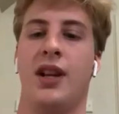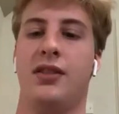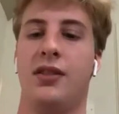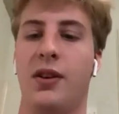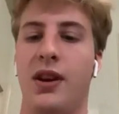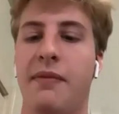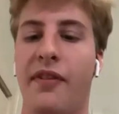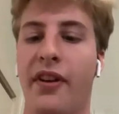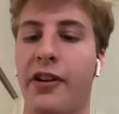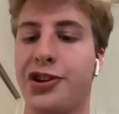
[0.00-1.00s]
So you have a
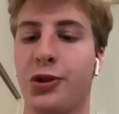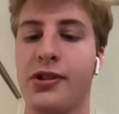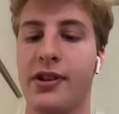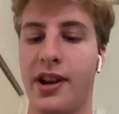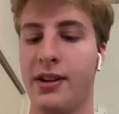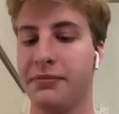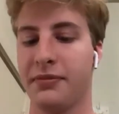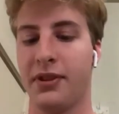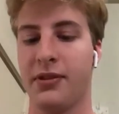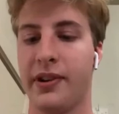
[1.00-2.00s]
very short name,
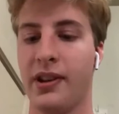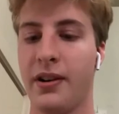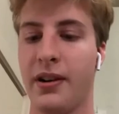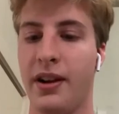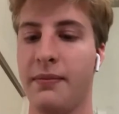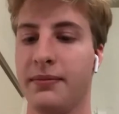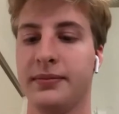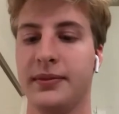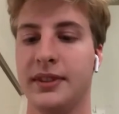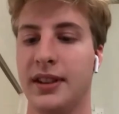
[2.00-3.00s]
three-letter name.
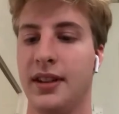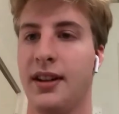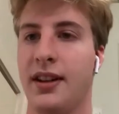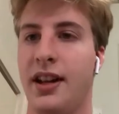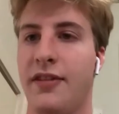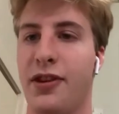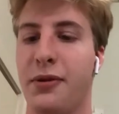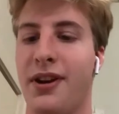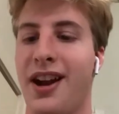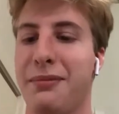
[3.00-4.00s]
If you
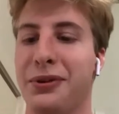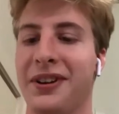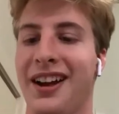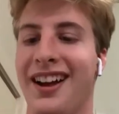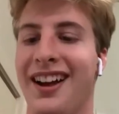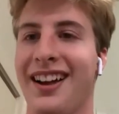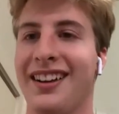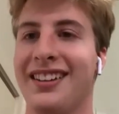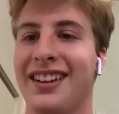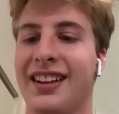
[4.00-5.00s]
were able uh,
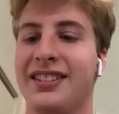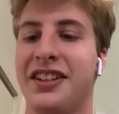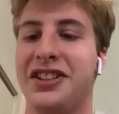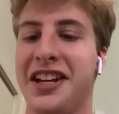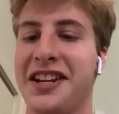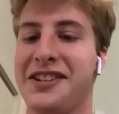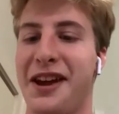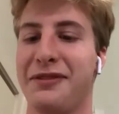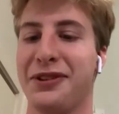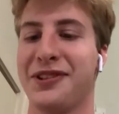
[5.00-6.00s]
to change
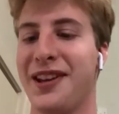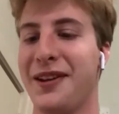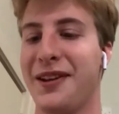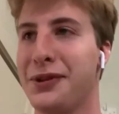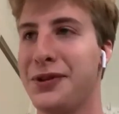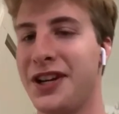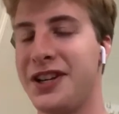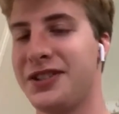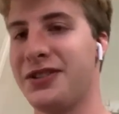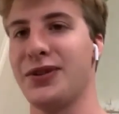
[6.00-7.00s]
that first name, what would you
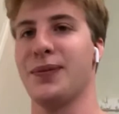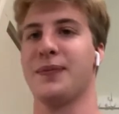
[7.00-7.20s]
change it to?